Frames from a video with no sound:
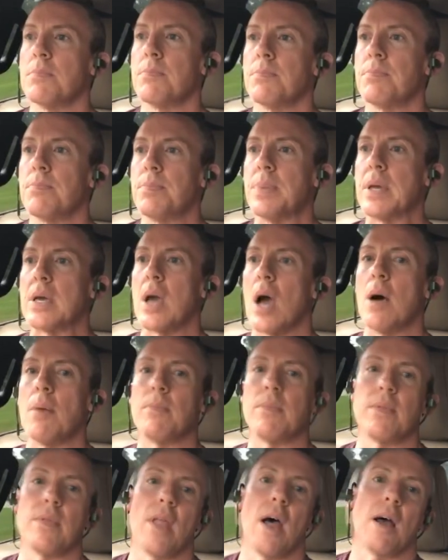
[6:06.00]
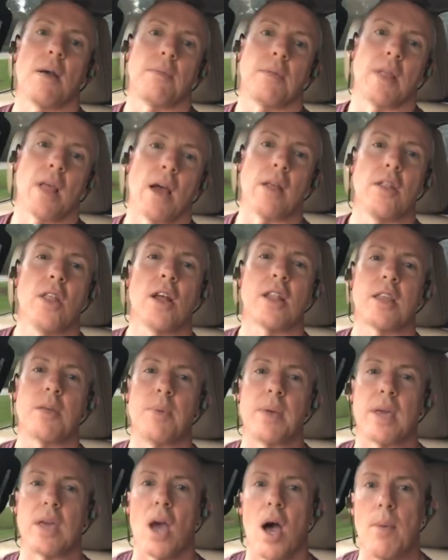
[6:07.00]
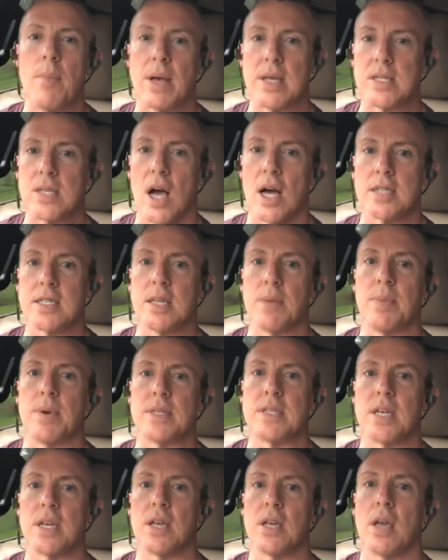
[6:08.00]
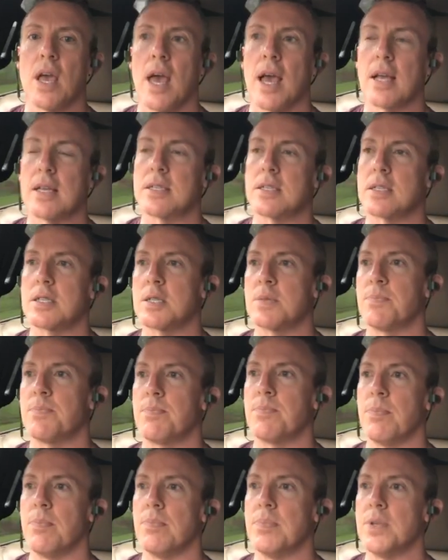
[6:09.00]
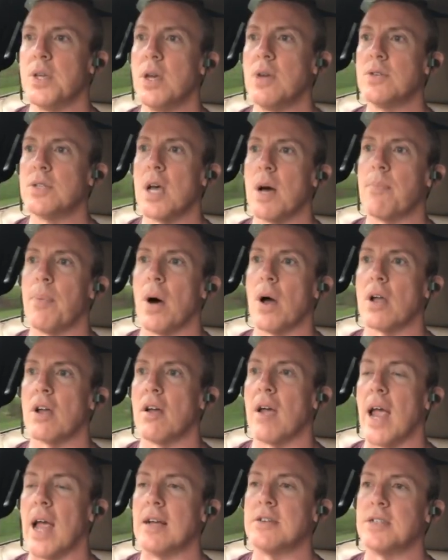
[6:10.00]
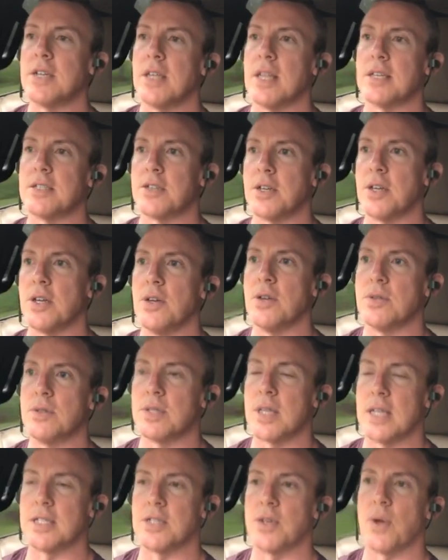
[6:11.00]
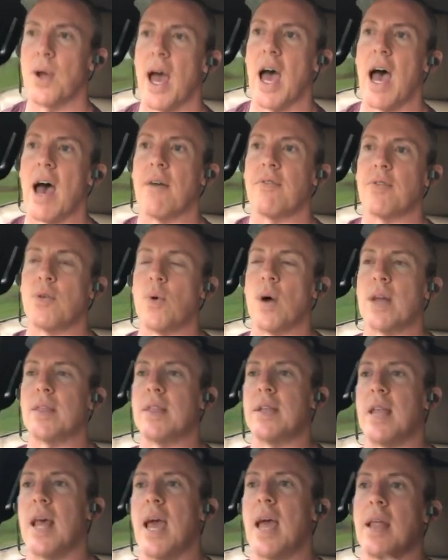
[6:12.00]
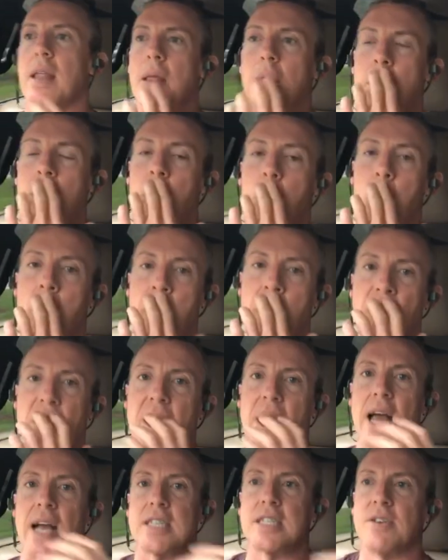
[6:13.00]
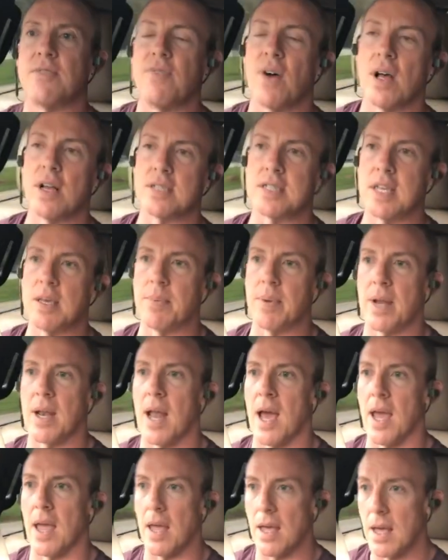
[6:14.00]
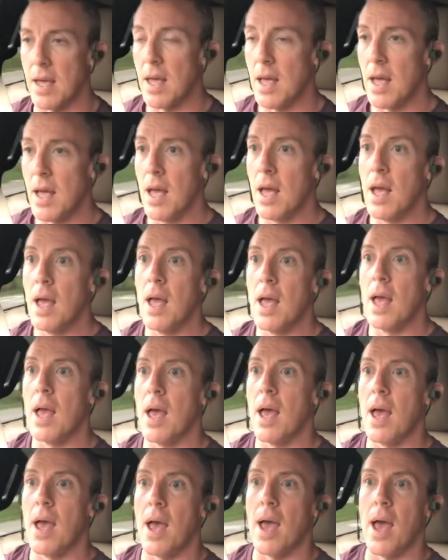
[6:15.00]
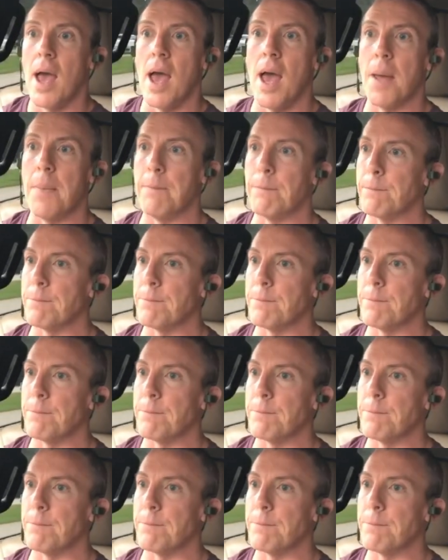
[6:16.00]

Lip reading: become not to become exhausted, but to use up all your energy that you have throughout the day, to where you can actually fall asleep at night. And